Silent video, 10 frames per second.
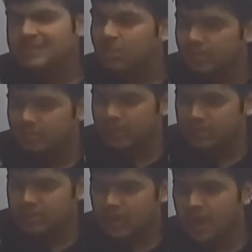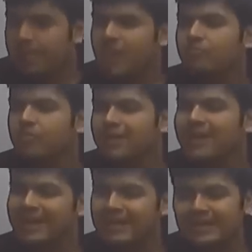all you need. Apart from that,
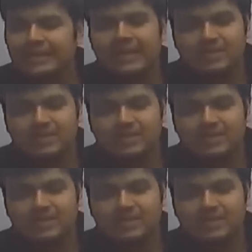anything that is